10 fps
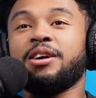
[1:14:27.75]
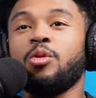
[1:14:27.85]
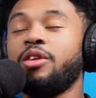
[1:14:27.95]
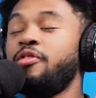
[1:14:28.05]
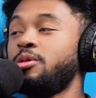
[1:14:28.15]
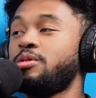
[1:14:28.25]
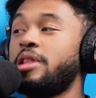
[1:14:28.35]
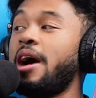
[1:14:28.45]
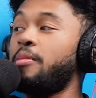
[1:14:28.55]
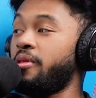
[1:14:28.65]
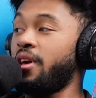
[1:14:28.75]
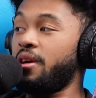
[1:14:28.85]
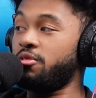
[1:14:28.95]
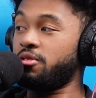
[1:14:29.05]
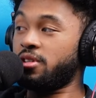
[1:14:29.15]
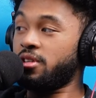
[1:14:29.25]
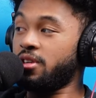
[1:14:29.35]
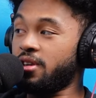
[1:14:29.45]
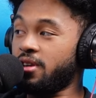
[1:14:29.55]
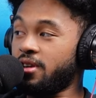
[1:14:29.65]
What if it was now Cam Newton
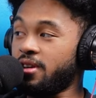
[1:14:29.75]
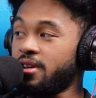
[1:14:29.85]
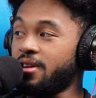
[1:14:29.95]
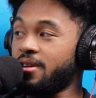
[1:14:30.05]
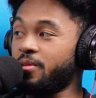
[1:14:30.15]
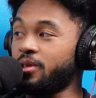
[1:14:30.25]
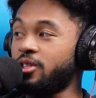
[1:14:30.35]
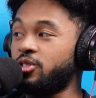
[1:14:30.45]
with the